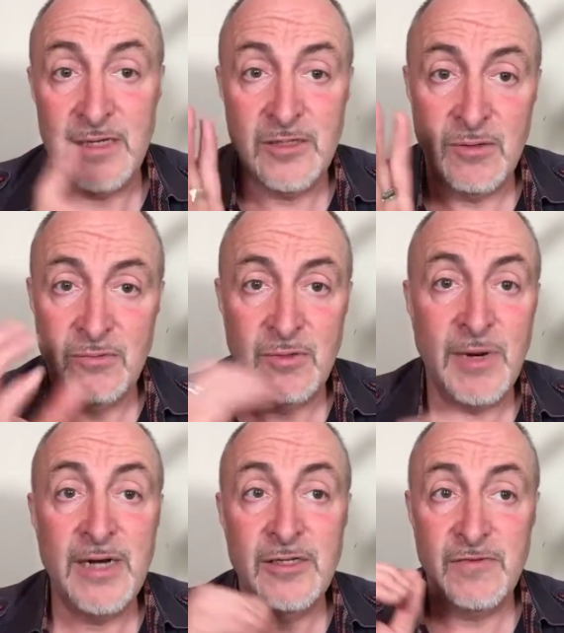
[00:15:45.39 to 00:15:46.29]
So
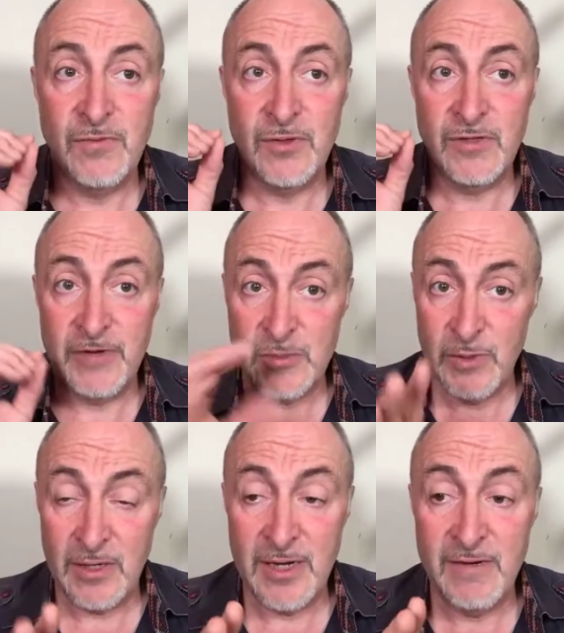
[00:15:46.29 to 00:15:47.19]
reminders for the
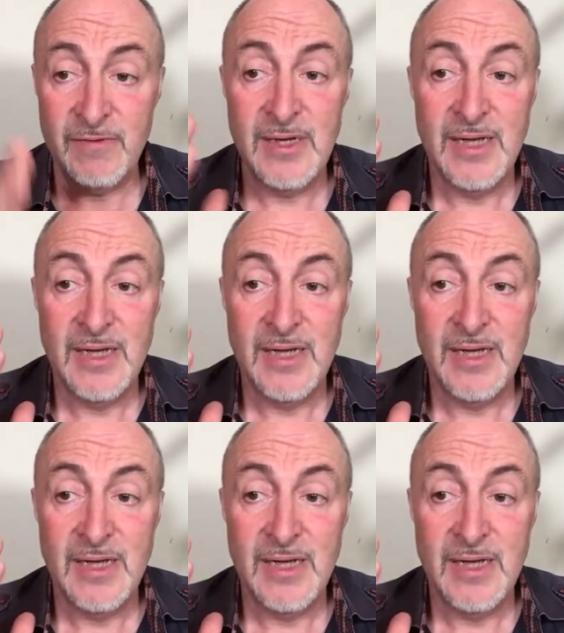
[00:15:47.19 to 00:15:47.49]
Facebook Live